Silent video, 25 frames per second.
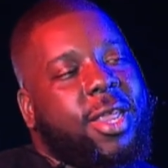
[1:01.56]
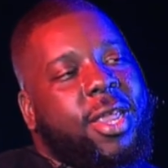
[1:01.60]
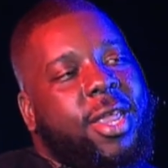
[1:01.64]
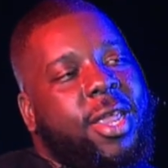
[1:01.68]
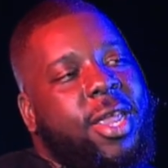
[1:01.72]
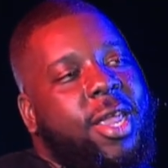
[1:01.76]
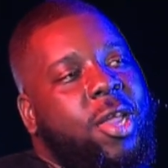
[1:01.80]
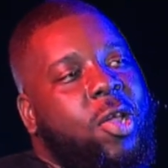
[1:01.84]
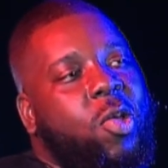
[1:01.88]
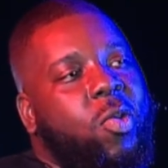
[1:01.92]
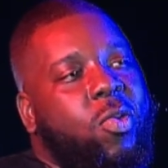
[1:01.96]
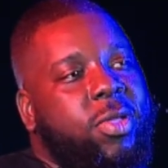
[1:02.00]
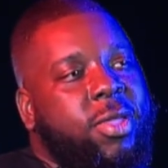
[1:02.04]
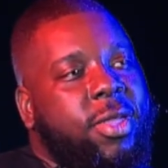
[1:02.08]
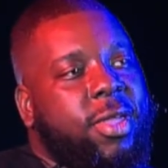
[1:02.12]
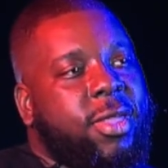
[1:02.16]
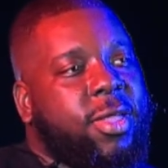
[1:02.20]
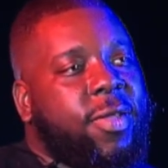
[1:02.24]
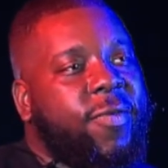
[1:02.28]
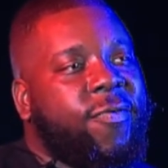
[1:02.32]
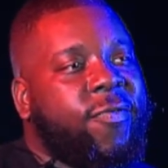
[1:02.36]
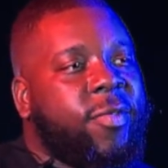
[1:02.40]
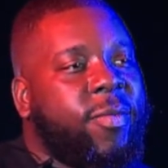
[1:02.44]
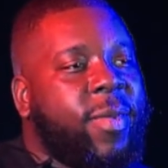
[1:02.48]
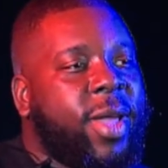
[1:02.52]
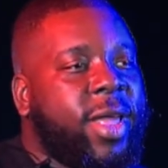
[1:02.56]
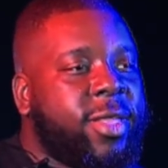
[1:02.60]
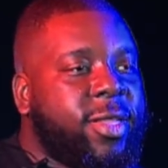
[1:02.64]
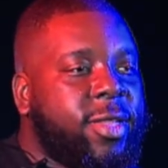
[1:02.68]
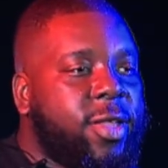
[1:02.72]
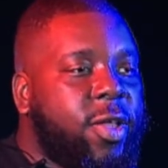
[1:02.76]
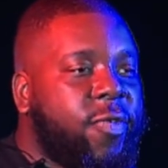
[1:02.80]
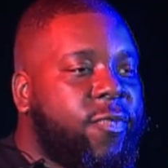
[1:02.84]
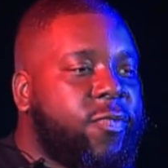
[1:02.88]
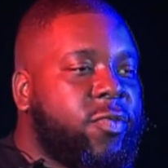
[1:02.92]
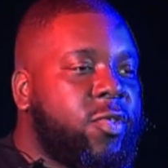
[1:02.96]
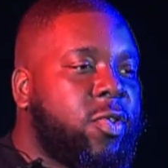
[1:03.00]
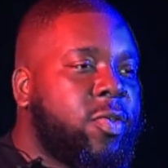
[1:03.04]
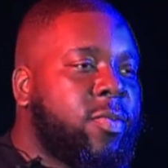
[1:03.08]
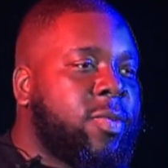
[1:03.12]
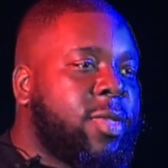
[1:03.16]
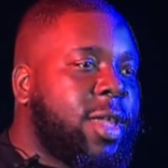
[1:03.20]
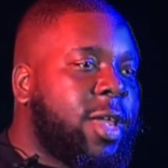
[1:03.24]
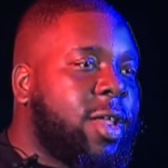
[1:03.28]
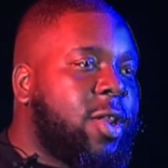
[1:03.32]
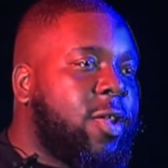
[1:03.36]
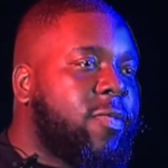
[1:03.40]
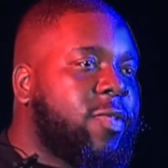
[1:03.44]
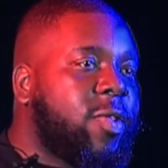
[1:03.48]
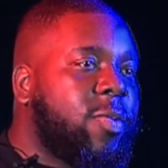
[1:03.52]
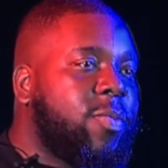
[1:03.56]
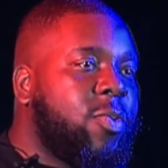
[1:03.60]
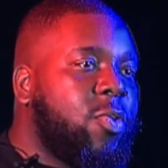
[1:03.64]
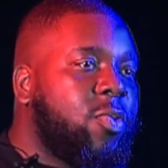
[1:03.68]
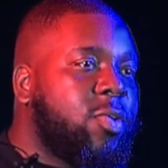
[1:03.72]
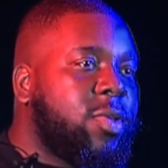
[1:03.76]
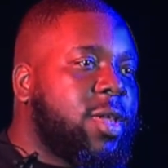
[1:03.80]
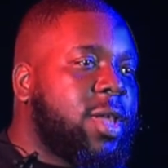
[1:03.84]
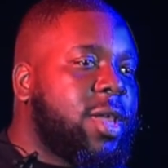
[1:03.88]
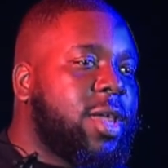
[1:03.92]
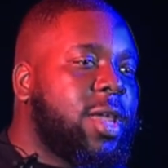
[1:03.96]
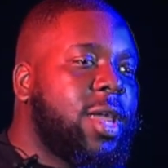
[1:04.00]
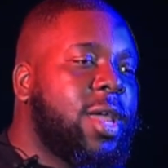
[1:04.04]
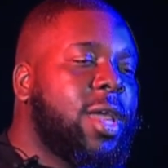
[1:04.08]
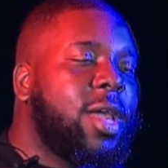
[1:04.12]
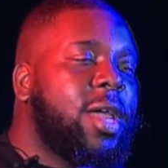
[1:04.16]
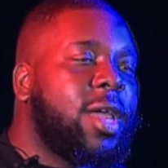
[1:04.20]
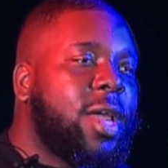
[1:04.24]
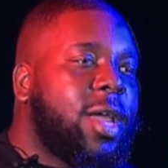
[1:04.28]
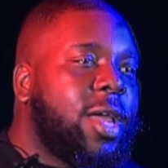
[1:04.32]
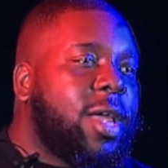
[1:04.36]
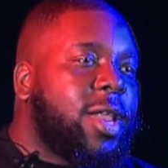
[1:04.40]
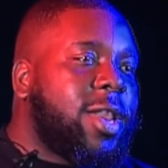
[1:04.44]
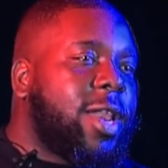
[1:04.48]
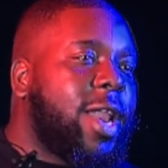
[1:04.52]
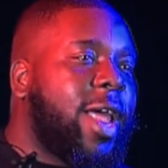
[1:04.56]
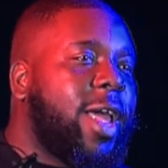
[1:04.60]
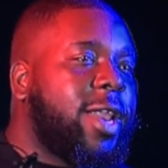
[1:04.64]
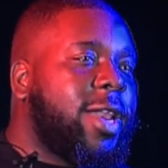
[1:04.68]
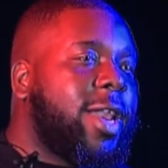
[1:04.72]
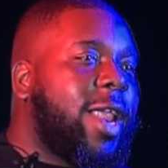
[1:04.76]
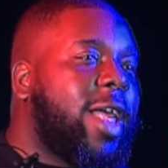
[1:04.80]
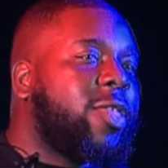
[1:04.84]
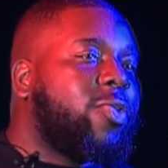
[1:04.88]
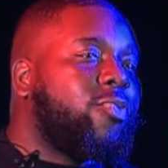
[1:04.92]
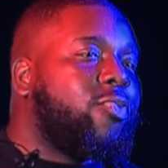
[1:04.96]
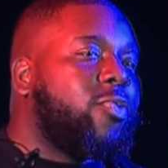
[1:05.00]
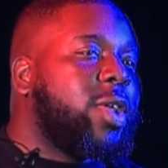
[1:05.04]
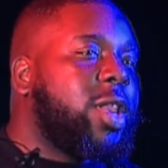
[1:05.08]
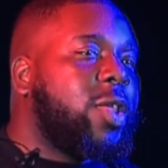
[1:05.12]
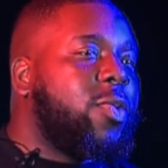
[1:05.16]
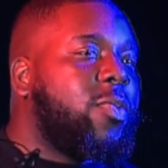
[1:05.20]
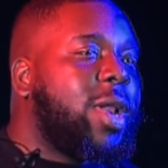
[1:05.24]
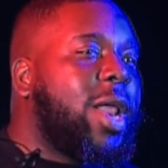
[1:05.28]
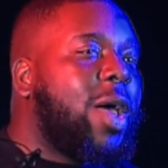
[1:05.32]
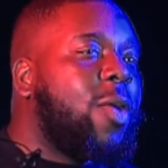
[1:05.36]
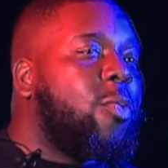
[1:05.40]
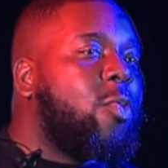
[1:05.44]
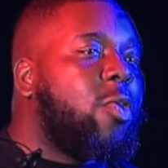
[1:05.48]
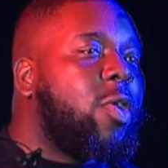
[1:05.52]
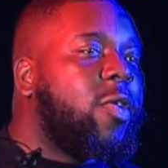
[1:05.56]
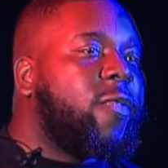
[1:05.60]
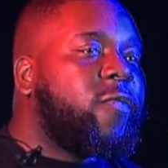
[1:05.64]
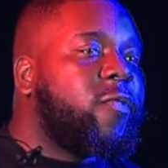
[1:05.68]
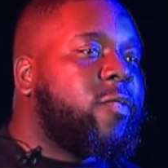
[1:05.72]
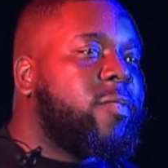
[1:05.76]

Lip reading: ecosystem for myself, you know what I'm saying, off the music. That's really what I want from